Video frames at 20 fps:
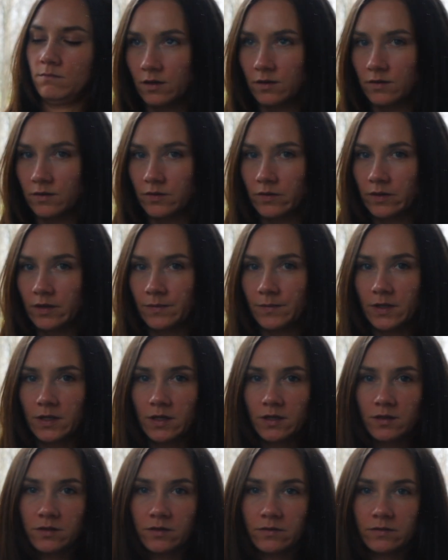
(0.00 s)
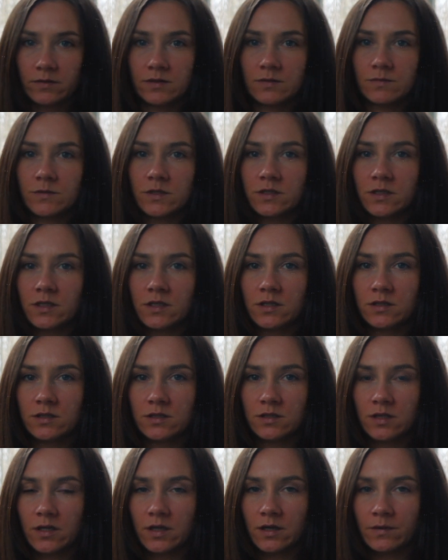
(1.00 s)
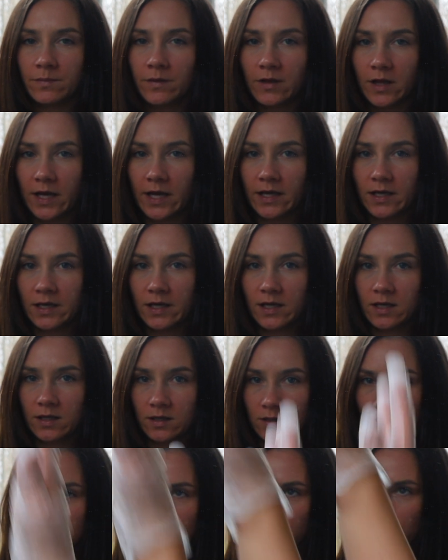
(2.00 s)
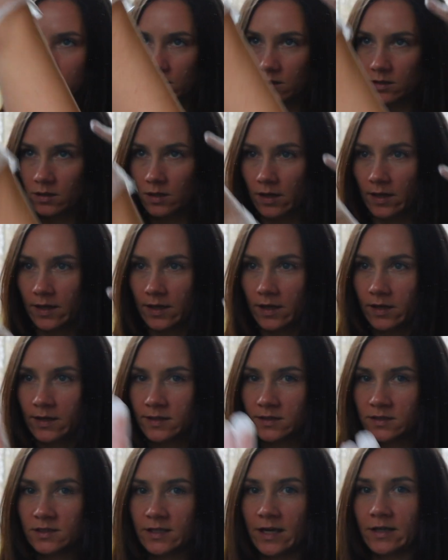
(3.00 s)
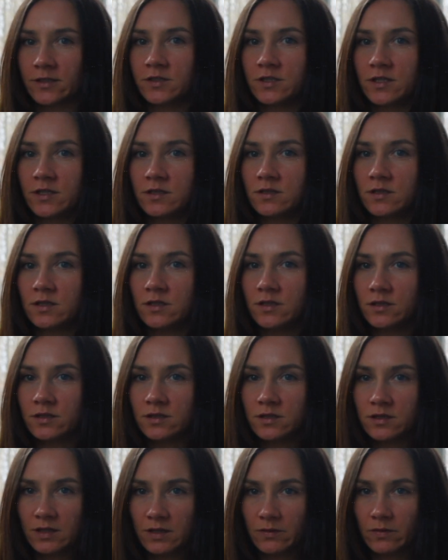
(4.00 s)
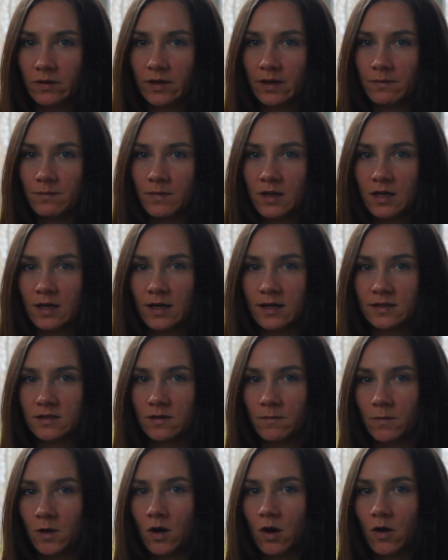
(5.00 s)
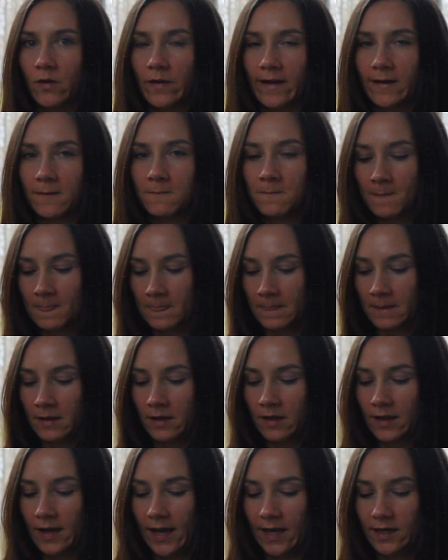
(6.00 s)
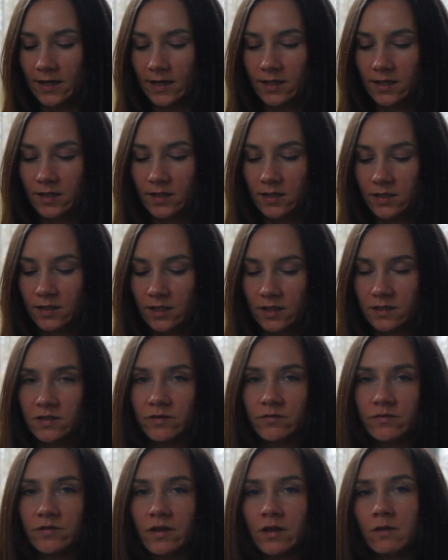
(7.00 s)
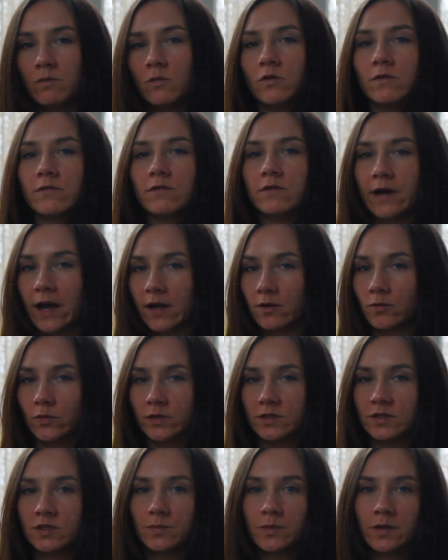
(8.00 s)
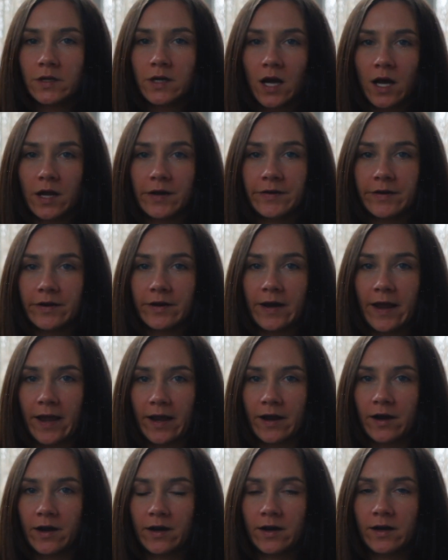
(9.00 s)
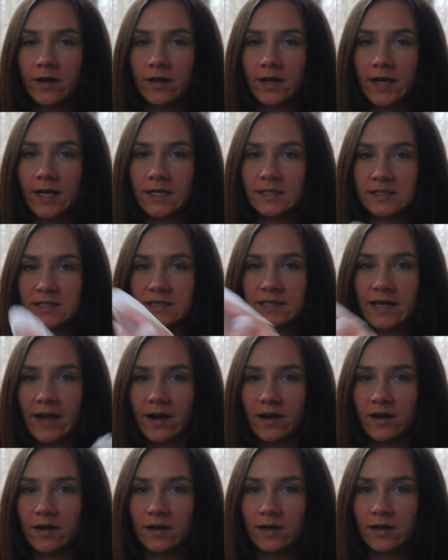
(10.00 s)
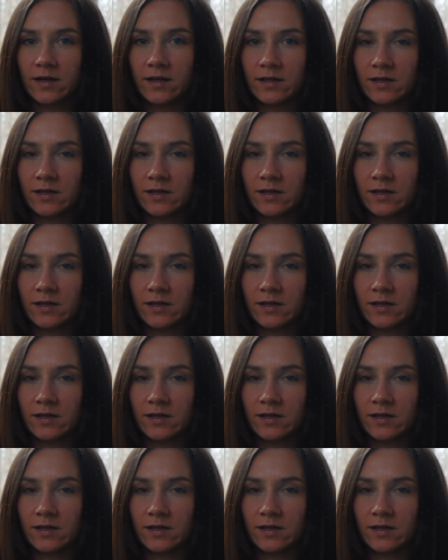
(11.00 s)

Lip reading: So what I'm going to do is I'm just going to start applying it in sections, and you'll see what I mean as I'm going. Henna doesn't really move around. Once you put it on your hair, it's there.